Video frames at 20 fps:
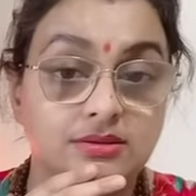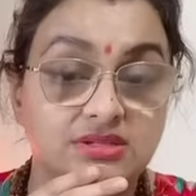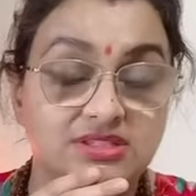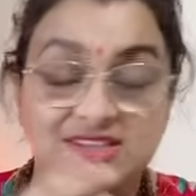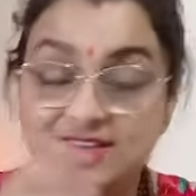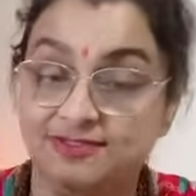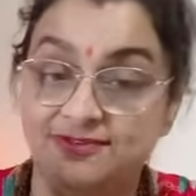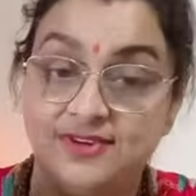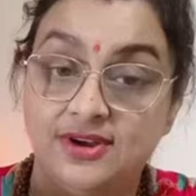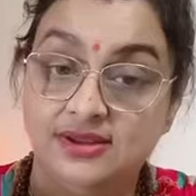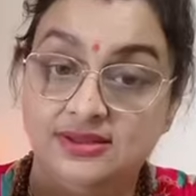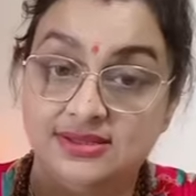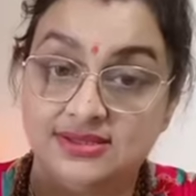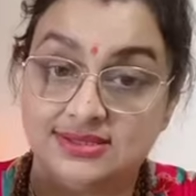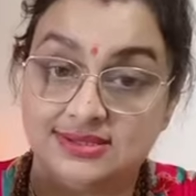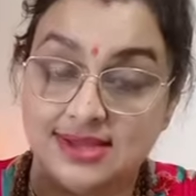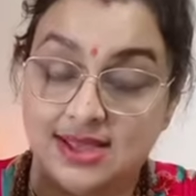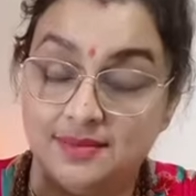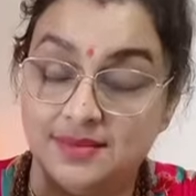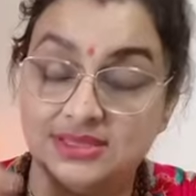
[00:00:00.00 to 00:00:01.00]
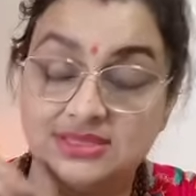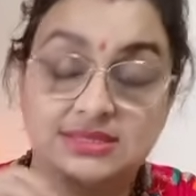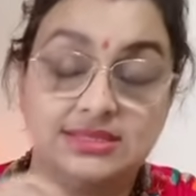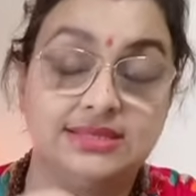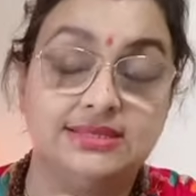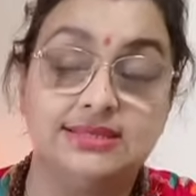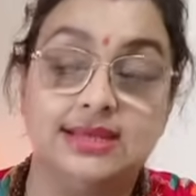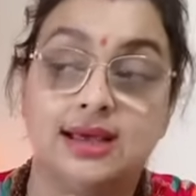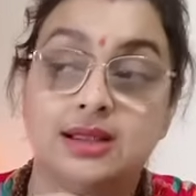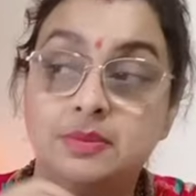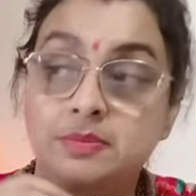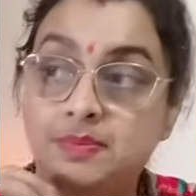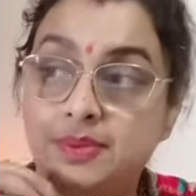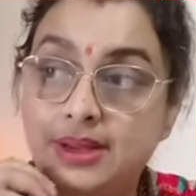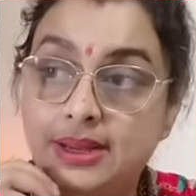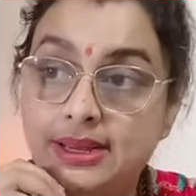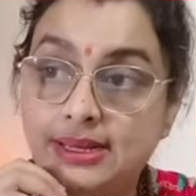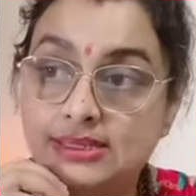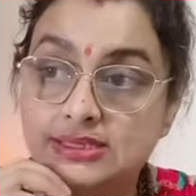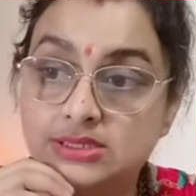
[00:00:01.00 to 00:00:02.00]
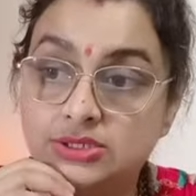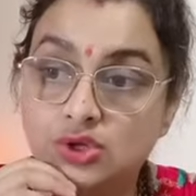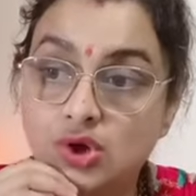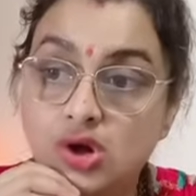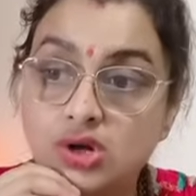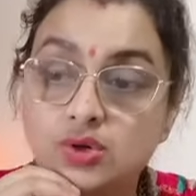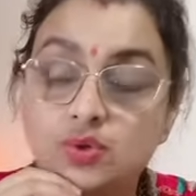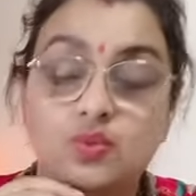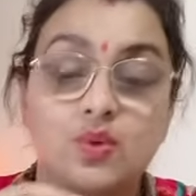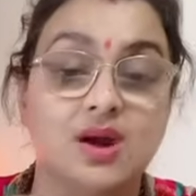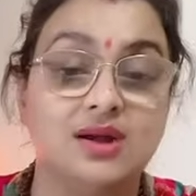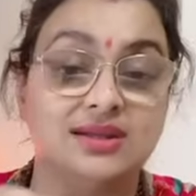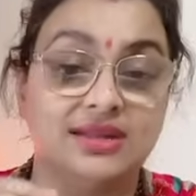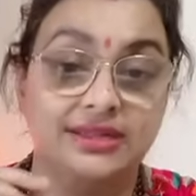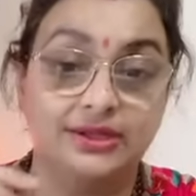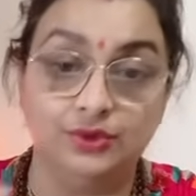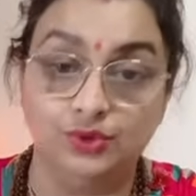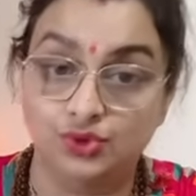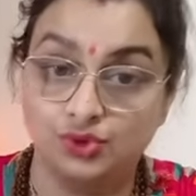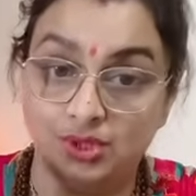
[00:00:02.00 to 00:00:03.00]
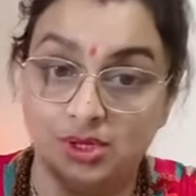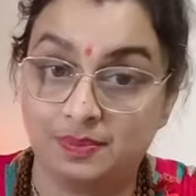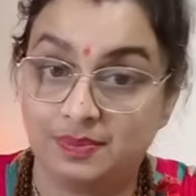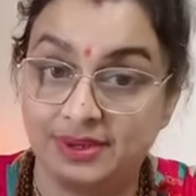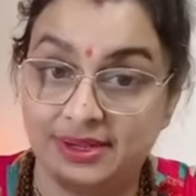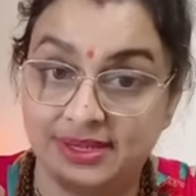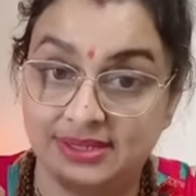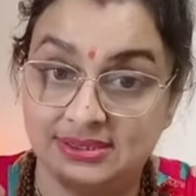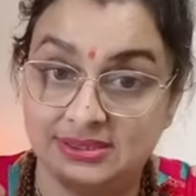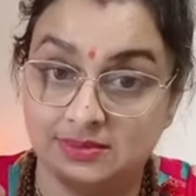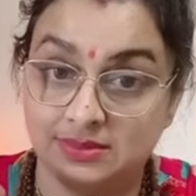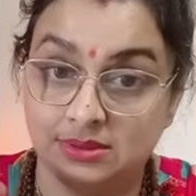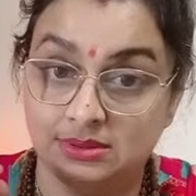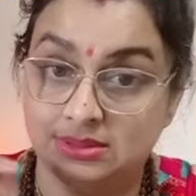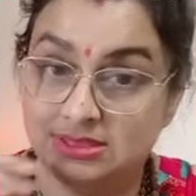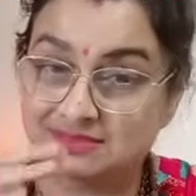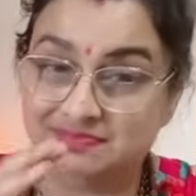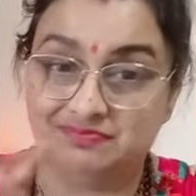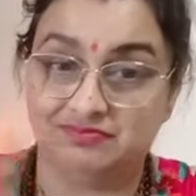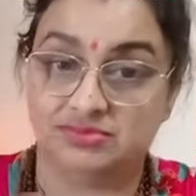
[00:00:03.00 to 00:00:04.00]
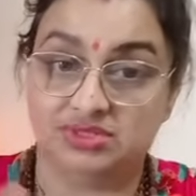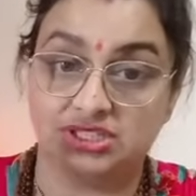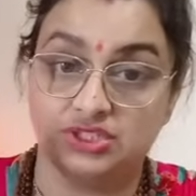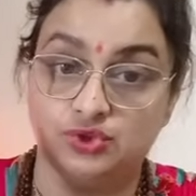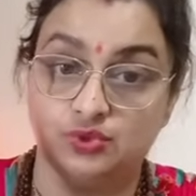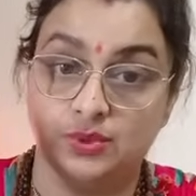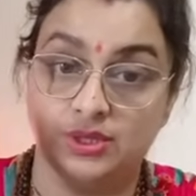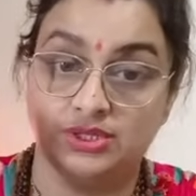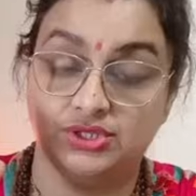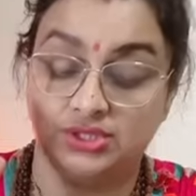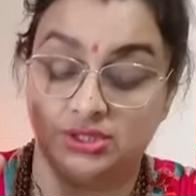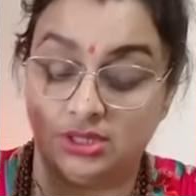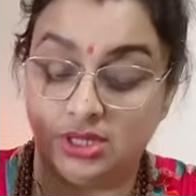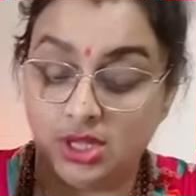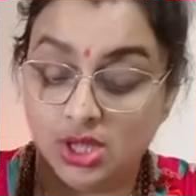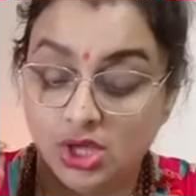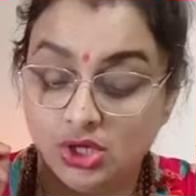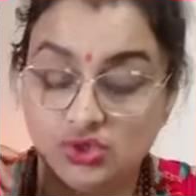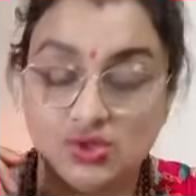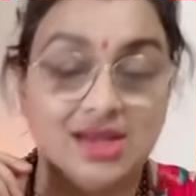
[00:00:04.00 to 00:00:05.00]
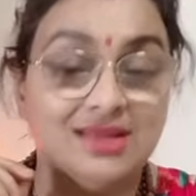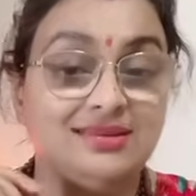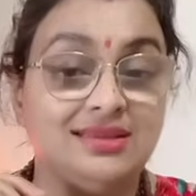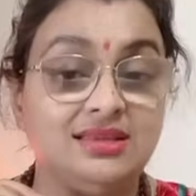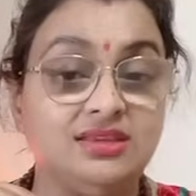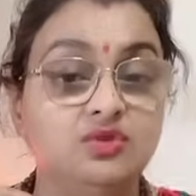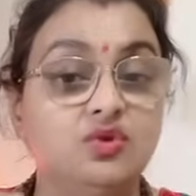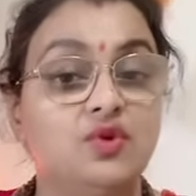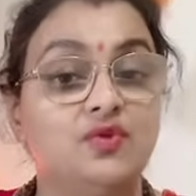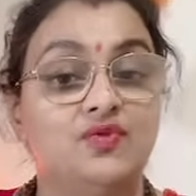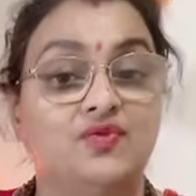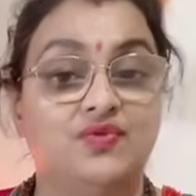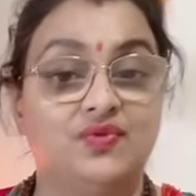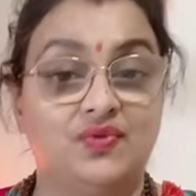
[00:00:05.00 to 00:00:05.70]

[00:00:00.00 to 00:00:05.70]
different this time it's it's un it's not what usual predictable situation so i think you are